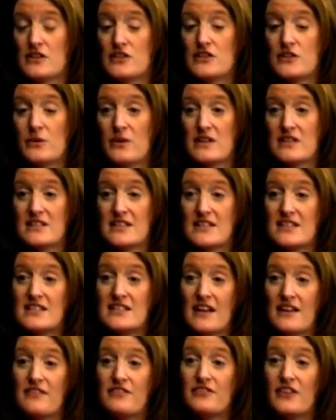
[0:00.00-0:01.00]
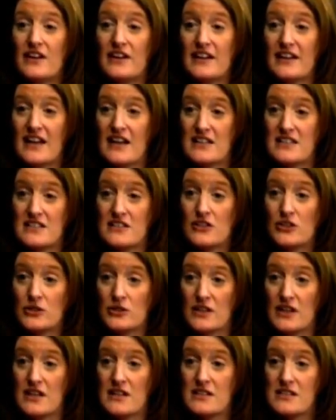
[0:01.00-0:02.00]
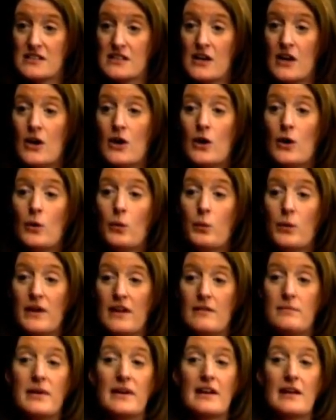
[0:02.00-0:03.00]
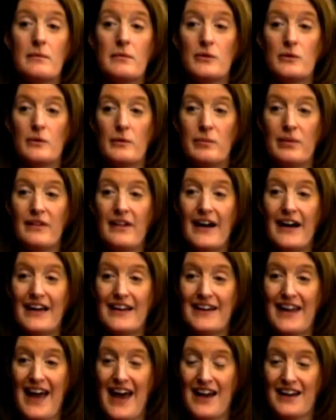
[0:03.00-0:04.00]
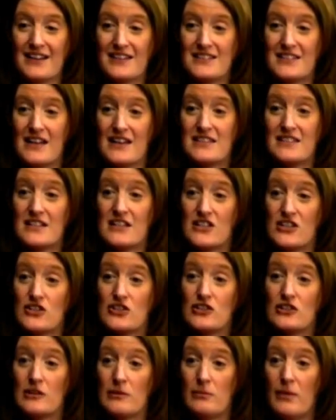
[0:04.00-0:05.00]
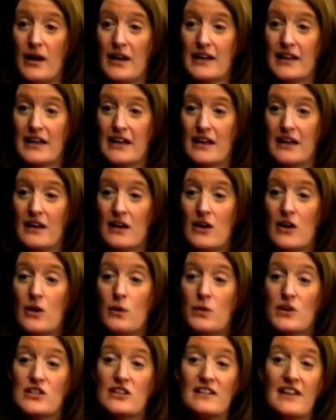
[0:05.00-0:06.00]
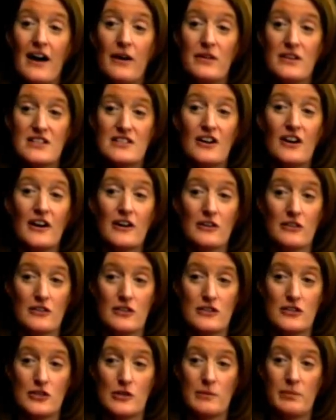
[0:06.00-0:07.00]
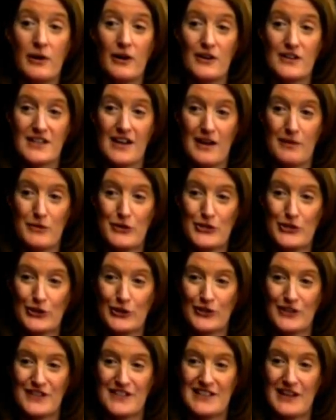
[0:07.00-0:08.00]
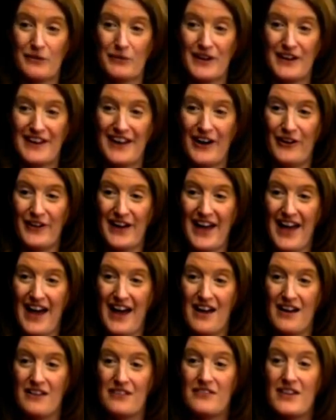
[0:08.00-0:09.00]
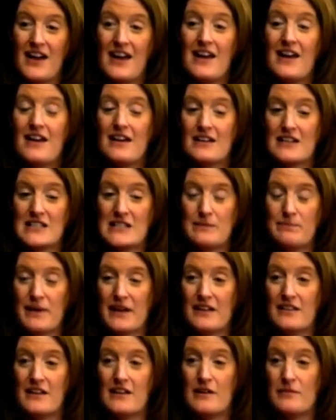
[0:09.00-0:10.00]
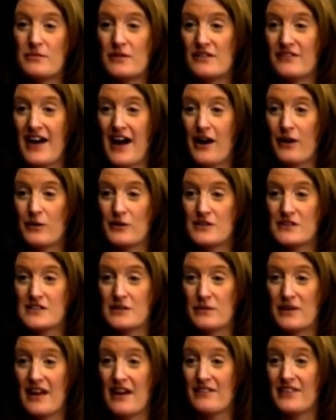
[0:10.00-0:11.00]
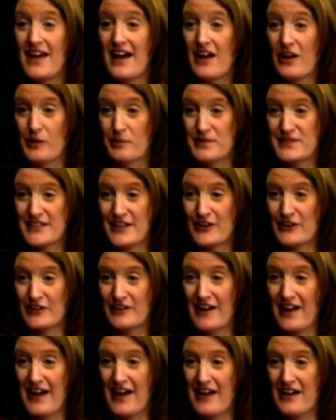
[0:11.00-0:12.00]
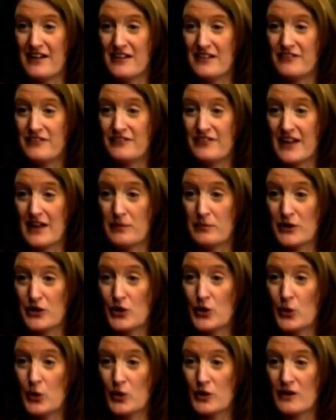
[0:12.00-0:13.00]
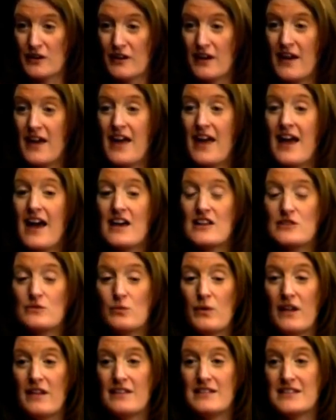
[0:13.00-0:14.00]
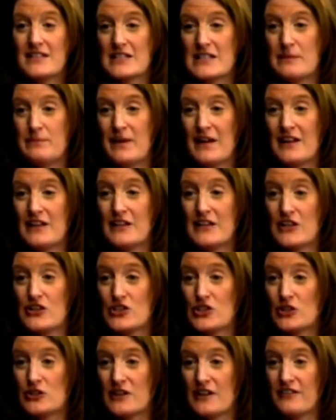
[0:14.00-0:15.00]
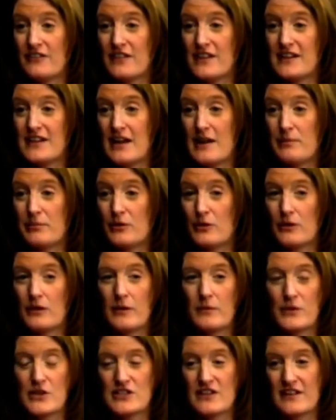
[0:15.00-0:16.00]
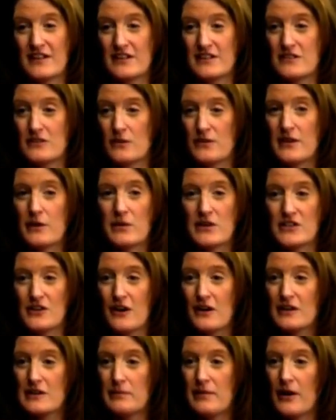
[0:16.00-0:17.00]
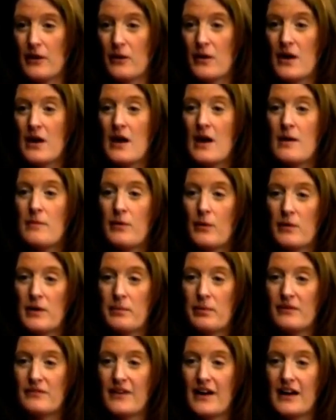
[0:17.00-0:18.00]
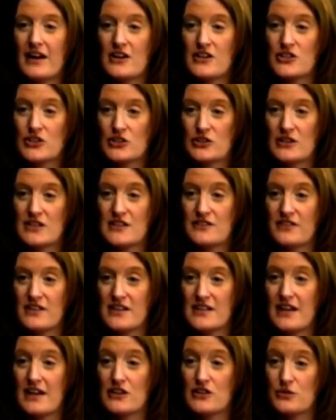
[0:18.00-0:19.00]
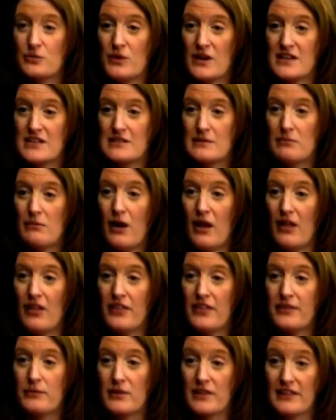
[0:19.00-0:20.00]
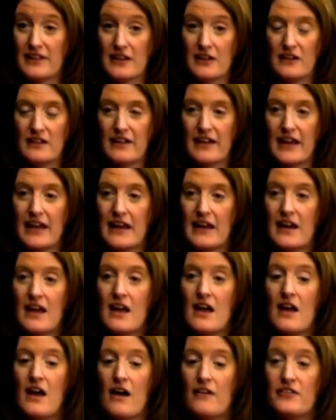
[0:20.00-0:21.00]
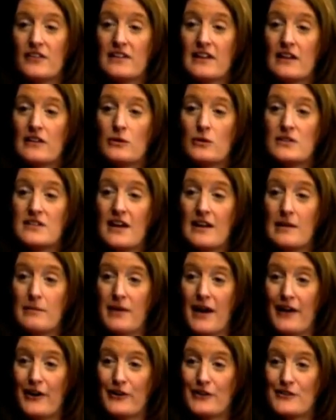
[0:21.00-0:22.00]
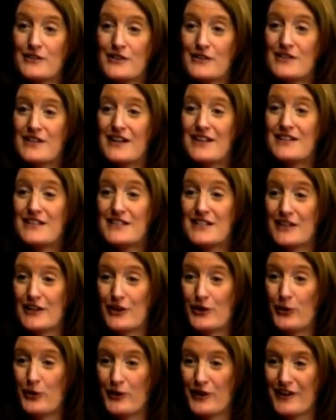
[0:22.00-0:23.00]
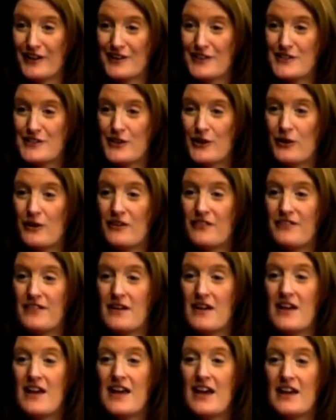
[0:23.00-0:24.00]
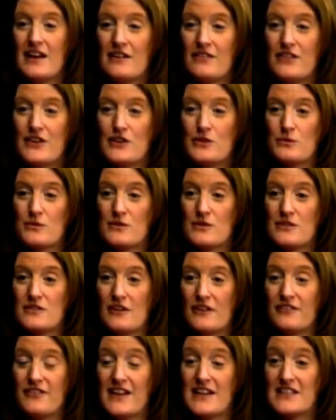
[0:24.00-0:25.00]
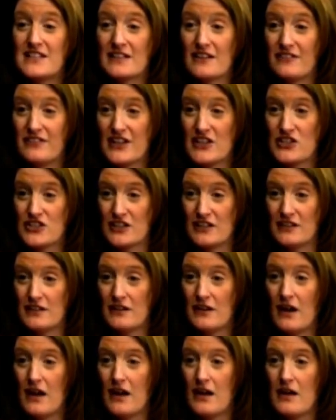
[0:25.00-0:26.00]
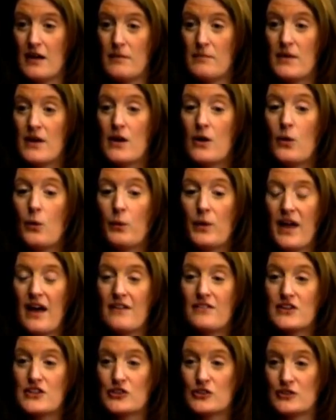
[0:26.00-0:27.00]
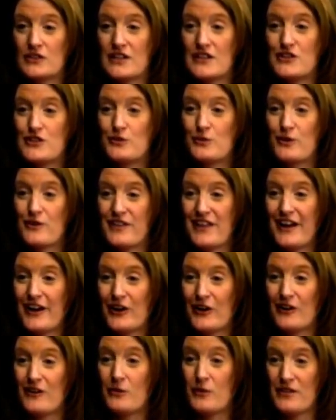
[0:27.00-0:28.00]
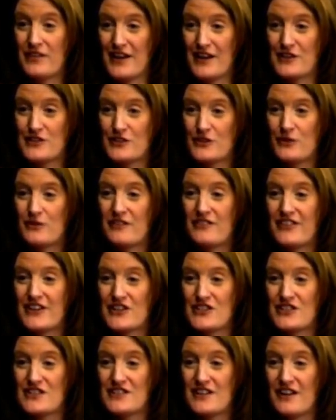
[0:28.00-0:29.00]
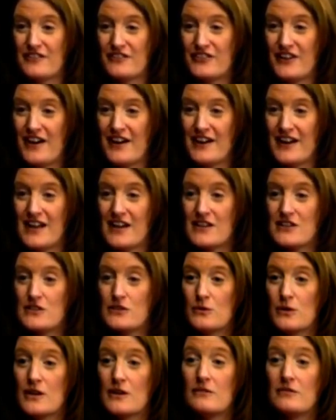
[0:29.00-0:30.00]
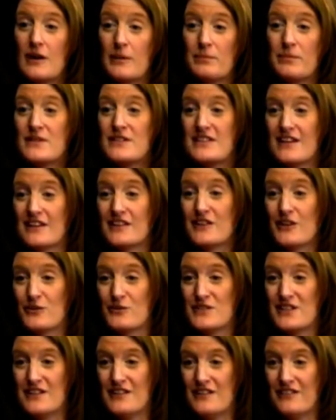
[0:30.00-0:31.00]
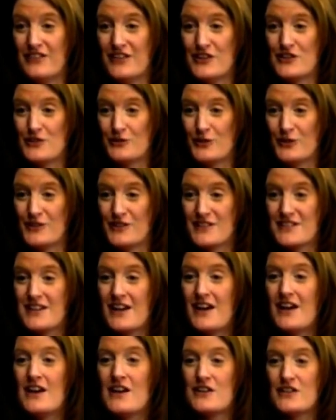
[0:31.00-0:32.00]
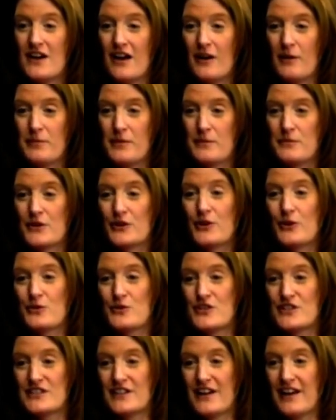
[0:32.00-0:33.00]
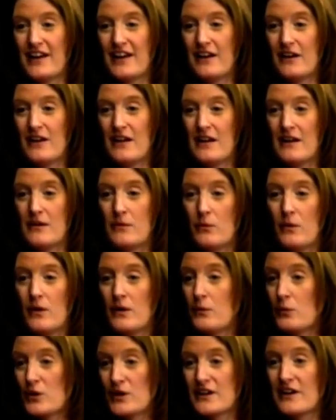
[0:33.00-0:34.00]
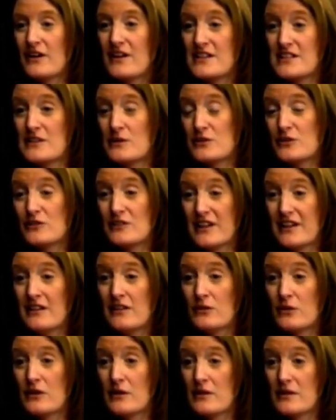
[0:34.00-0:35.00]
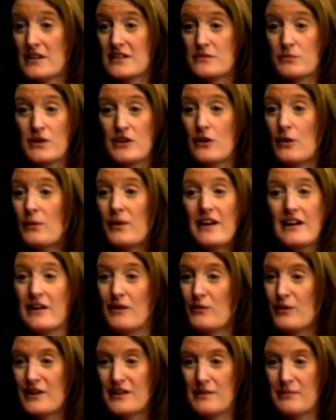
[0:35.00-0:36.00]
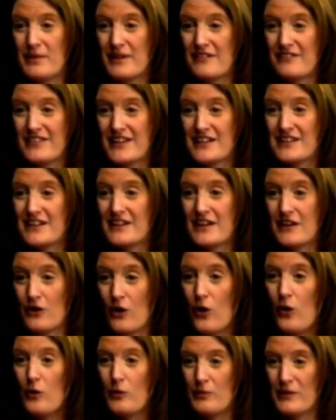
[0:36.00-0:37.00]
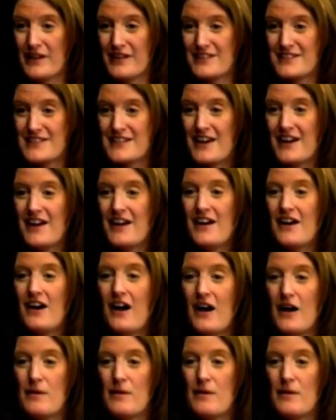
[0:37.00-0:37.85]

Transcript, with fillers: And so, as the state funding has increased, we have been able to apply and access additional money, which allowed us to hire the two part time attorneys that we now have, expand the number of hours that we have the help center at family court, as well as expand the attorney for the day program, which I don't think we talked about, but we provide attorneys for the day twice a month with legal aid for landlord tenant matters in, in city court. So if individuals are facing eviction, um, we have attorneys who are there when they do evictions on Fridays who can represent those individuals to help them negotiate and, and work out a deal with their landlord because we don't want anyone to be evicted and homeless. Sure.